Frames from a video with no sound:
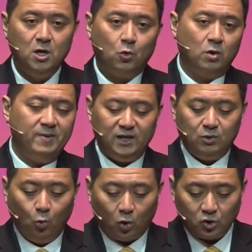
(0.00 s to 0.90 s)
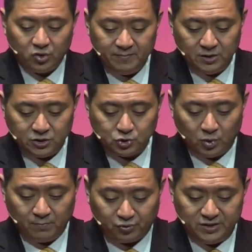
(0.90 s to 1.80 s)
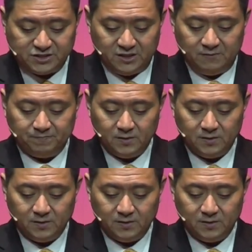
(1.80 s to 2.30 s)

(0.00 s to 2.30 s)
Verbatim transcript: where many war criminals were imprisoned,